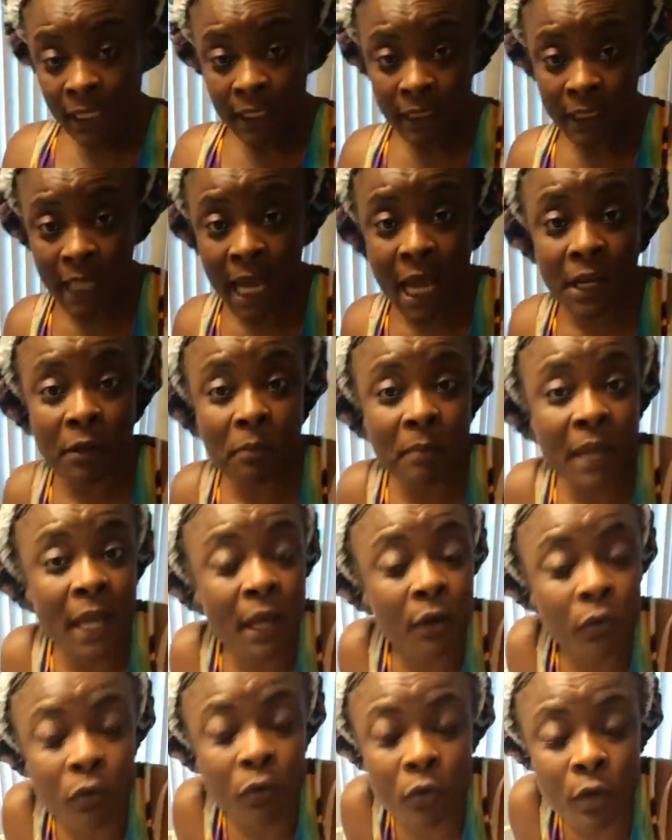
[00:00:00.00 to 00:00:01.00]
Not a
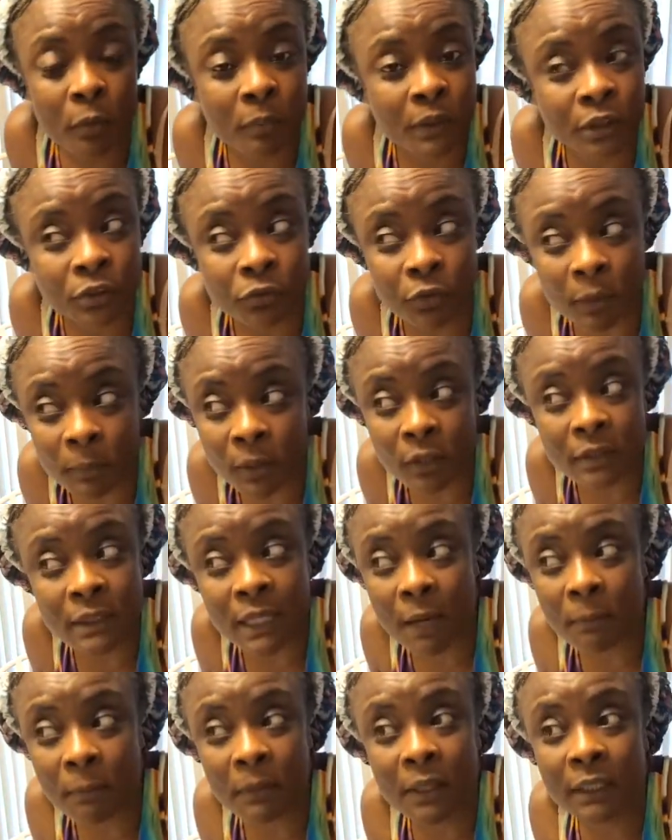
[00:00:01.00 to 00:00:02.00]
man who will be screaming on
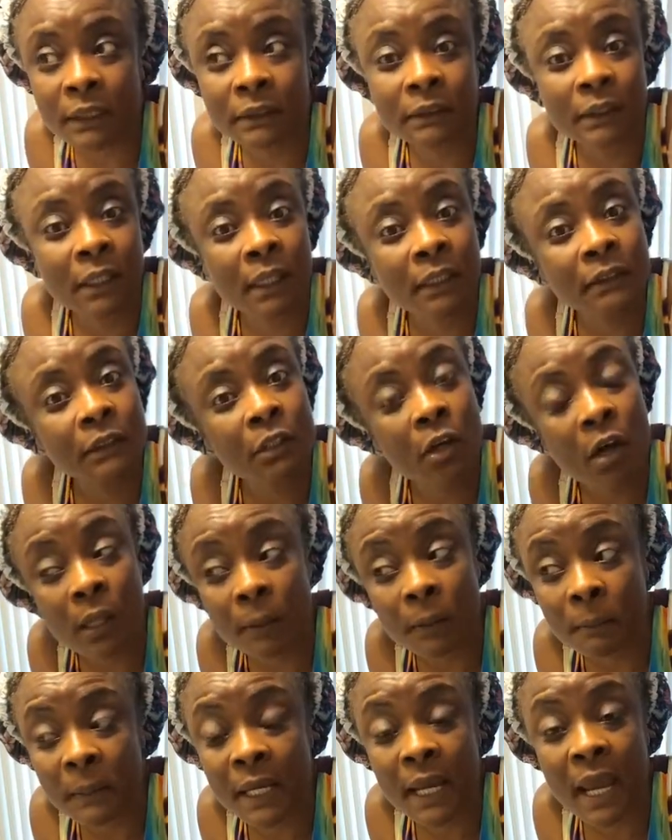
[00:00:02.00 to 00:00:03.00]
top of his lungs,
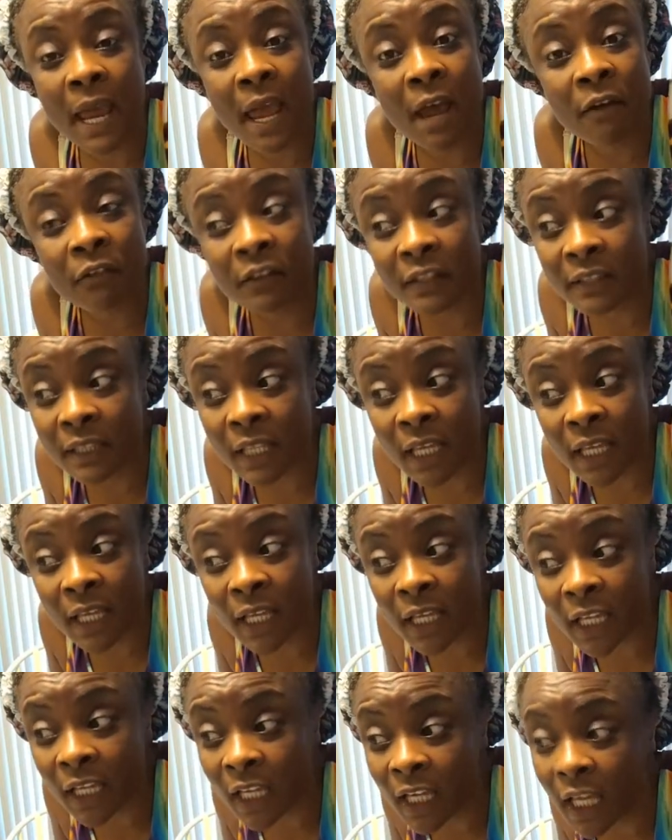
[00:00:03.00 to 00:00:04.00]
calling me
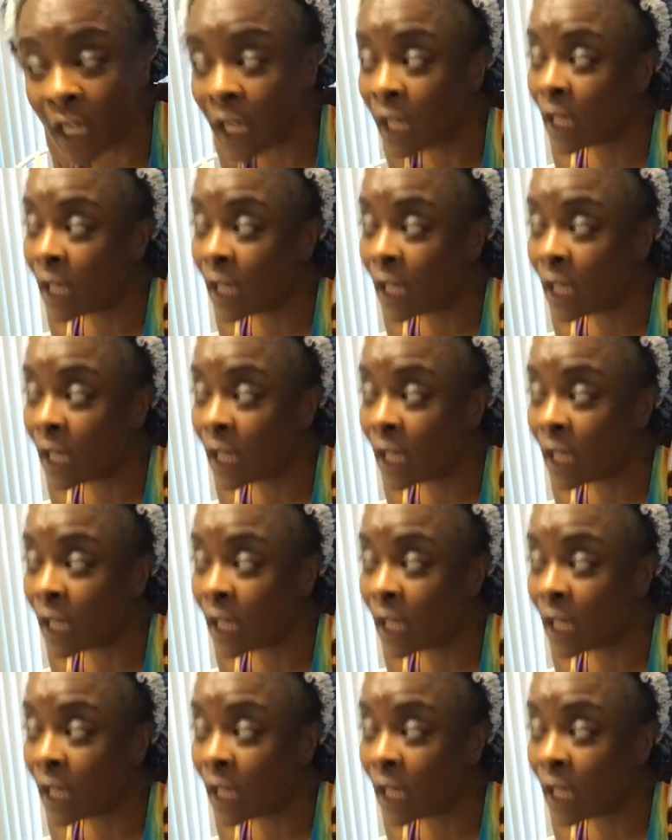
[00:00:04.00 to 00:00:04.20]
everything